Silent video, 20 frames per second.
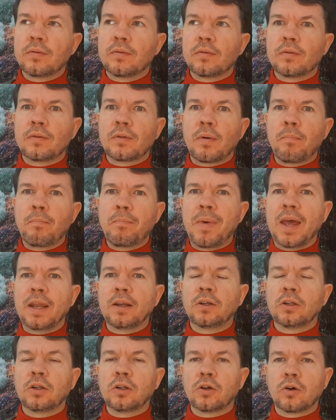the
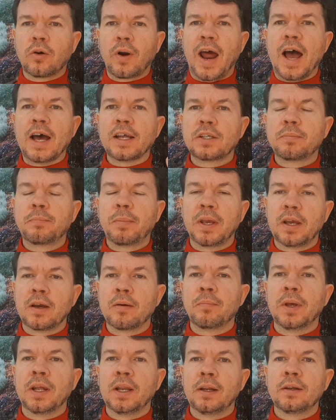mental grasping
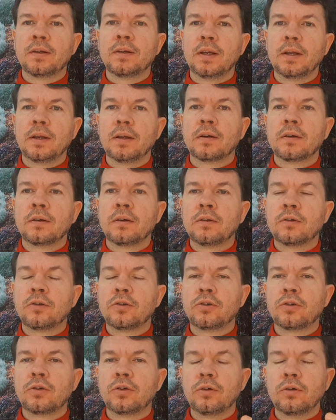ability
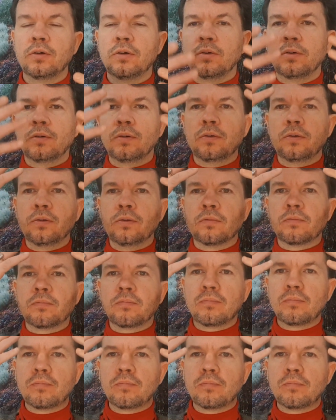to